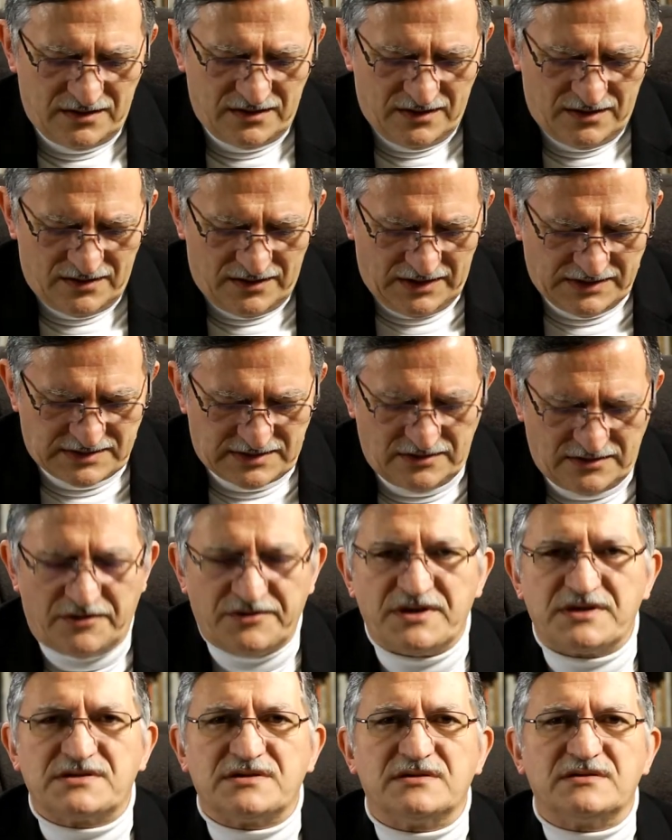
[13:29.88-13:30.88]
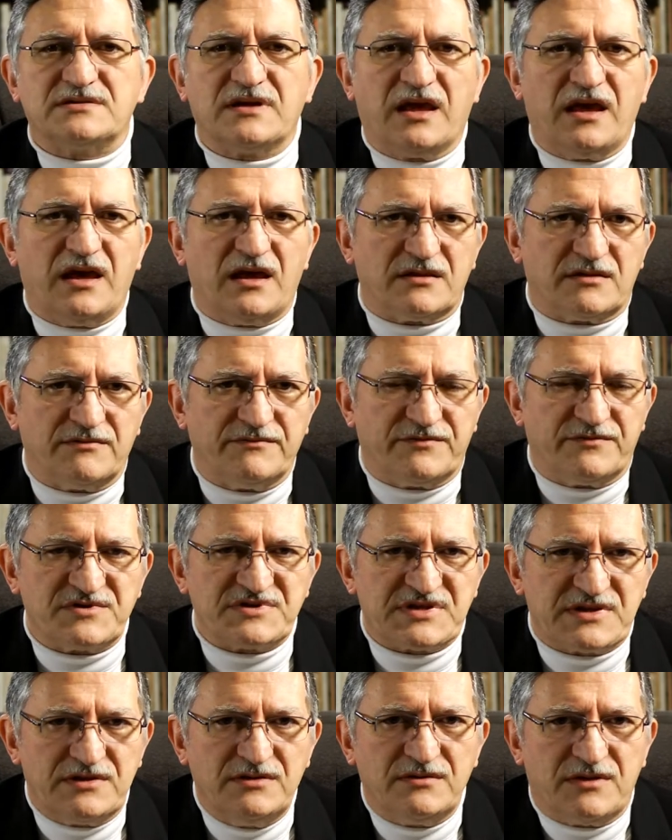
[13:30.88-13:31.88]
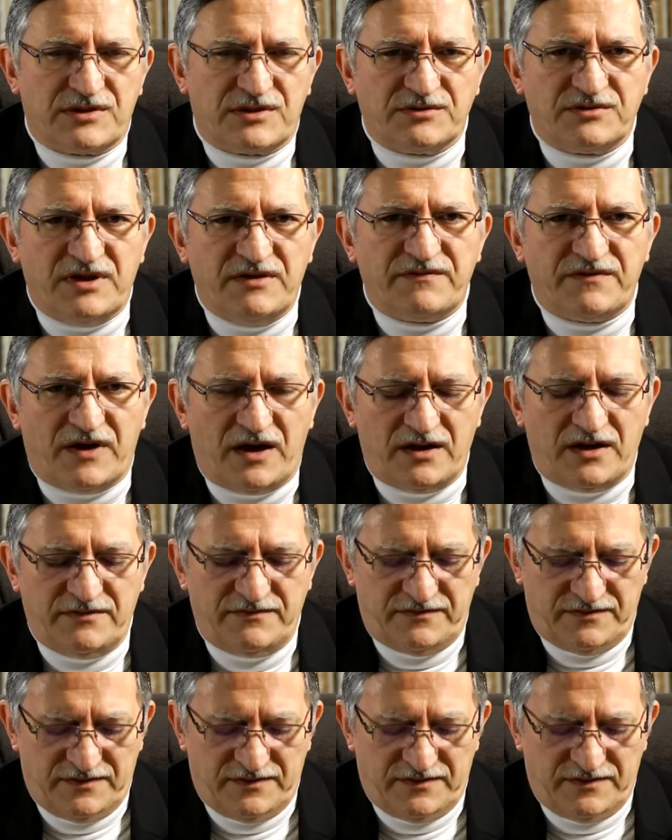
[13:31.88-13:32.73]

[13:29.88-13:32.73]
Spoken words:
Let's notice it together in verse 35.